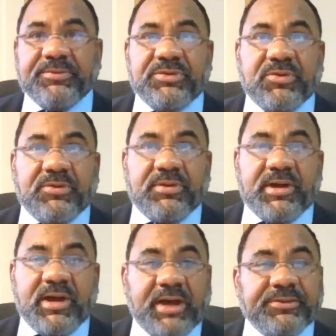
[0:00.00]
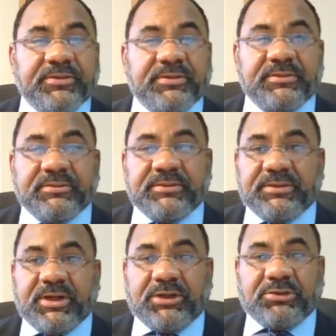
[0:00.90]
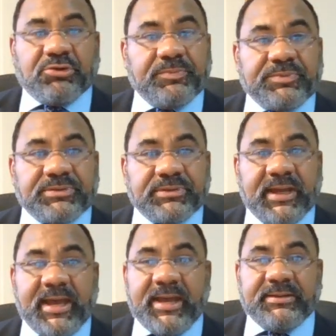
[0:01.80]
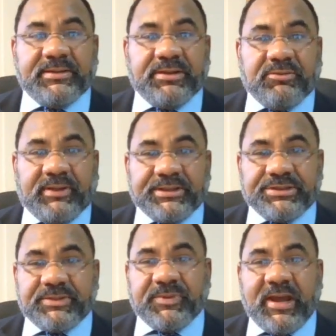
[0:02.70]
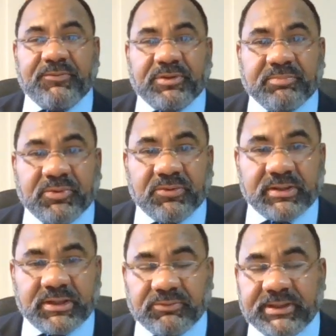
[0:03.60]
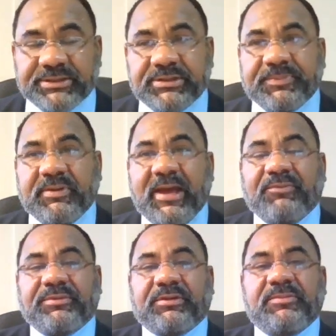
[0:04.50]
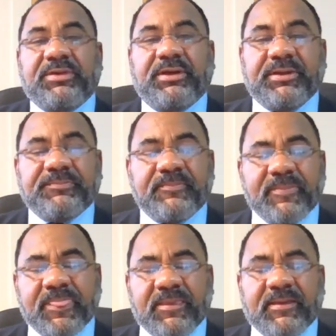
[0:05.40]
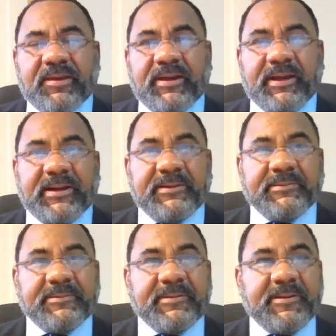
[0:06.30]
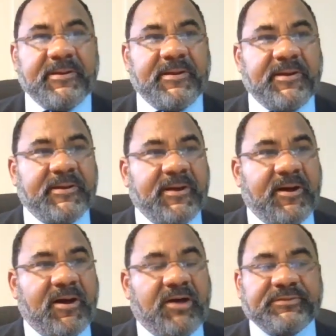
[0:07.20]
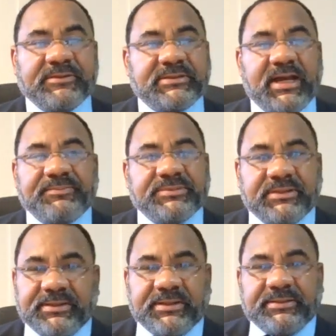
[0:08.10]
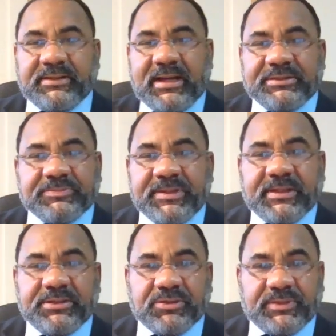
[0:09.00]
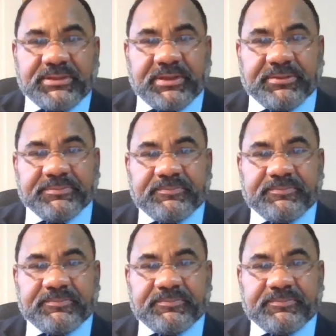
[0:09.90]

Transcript: your other groups and the relationship you have with the board and the relationship you have with the community, uh, oftentimes they're not speaking to each other